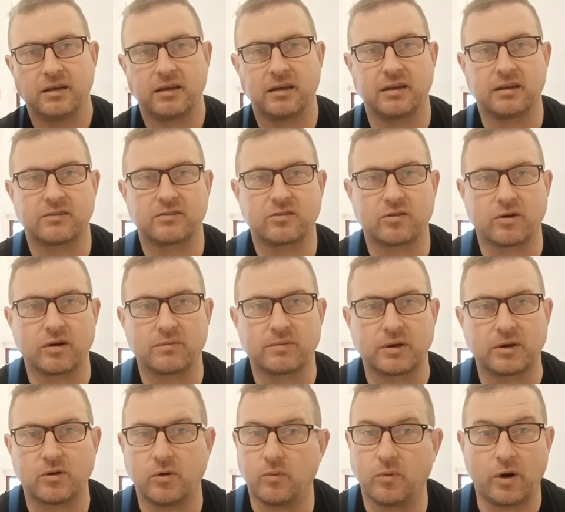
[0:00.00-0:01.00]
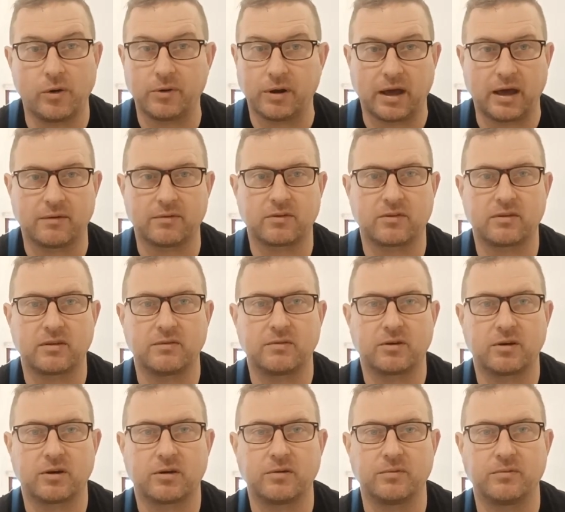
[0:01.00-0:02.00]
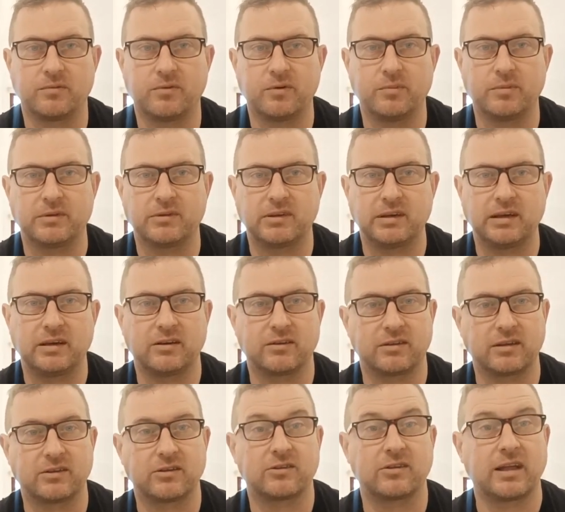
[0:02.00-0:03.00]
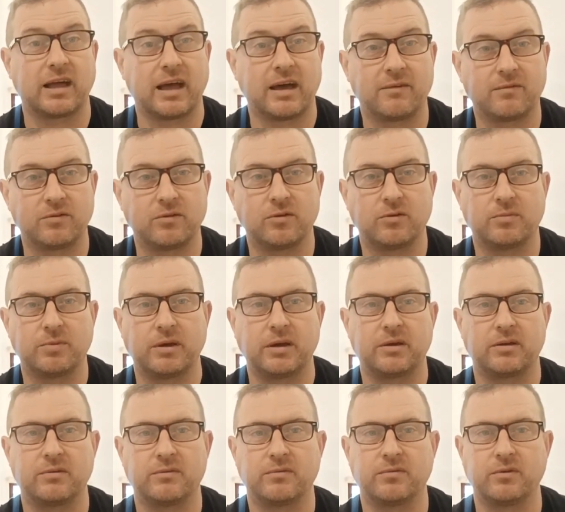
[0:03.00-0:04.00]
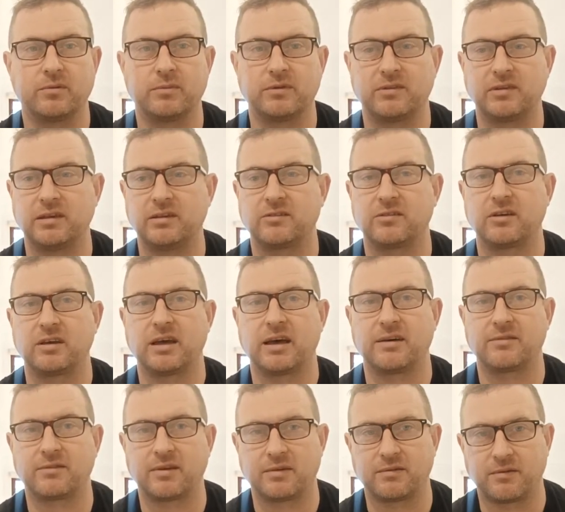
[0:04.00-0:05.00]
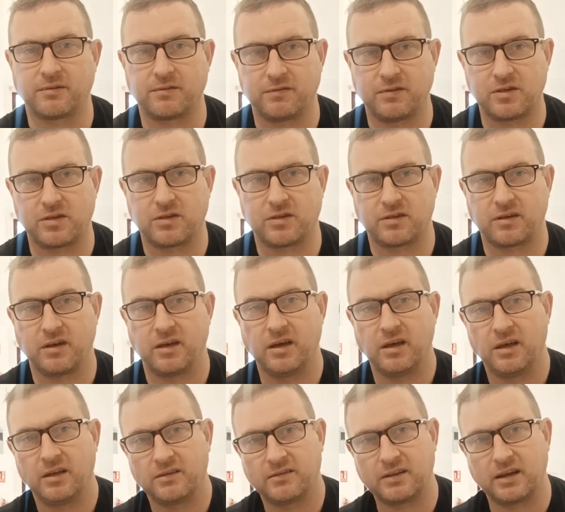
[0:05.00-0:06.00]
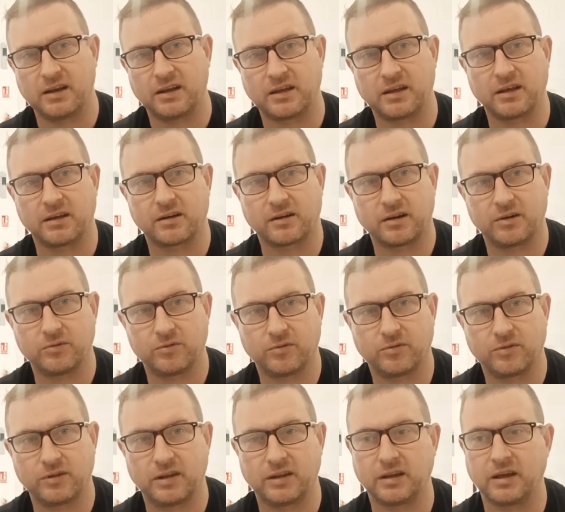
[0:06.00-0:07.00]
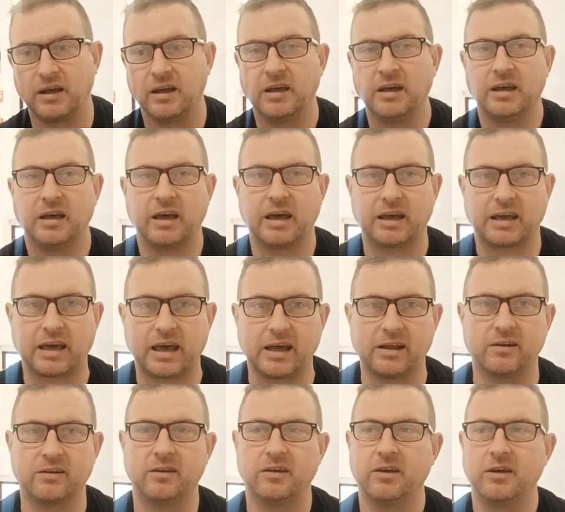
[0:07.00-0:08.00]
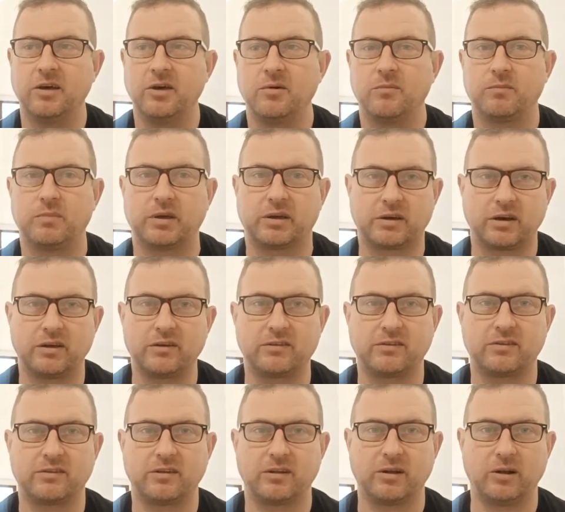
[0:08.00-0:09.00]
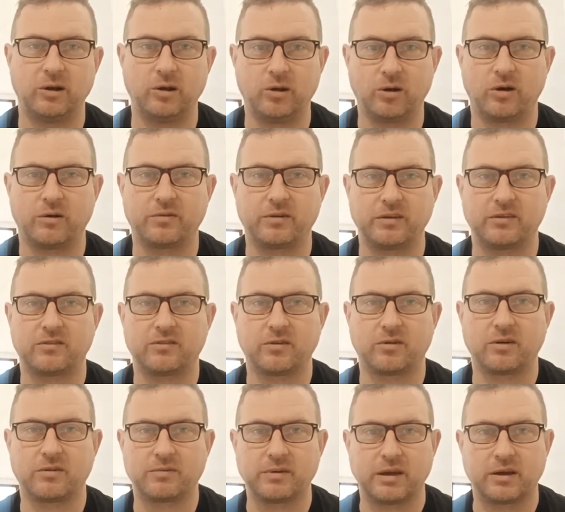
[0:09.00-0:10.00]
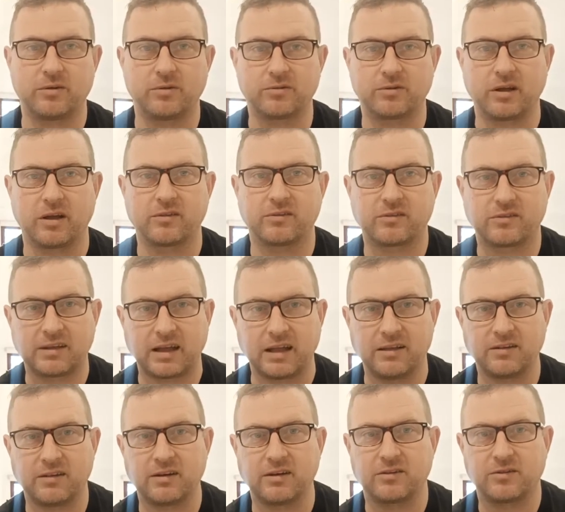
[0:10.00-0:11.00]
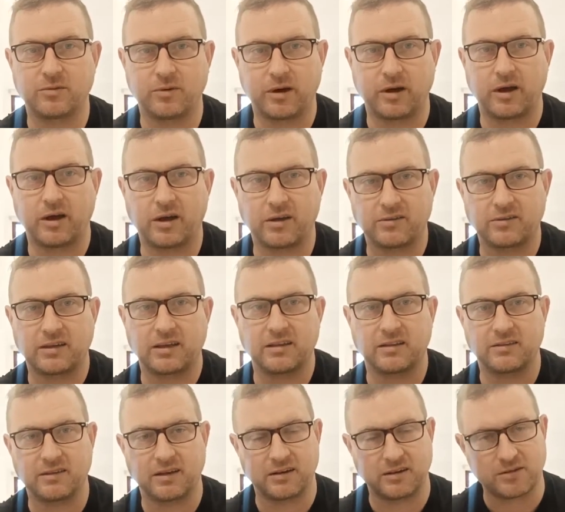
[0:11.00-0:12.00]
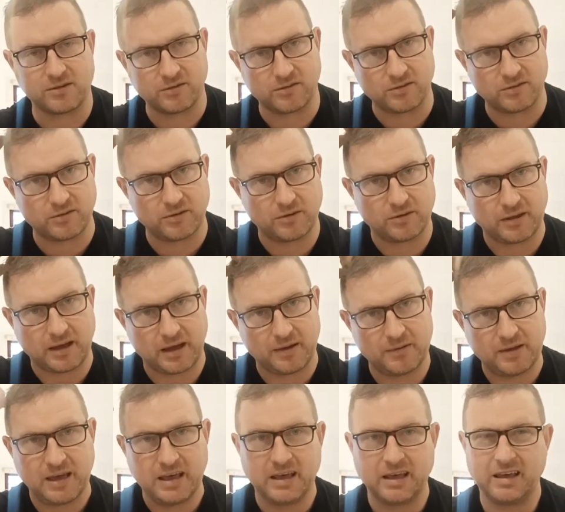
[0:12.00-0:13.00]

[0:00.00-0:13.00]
the historic vehicle won't have a certificate of conformity because it doesn't have European conformity, so you have to have a ficha técnica reducida. Again, because a lot of historic vehicles aren't standard, it's quite hard to get the technician to do that.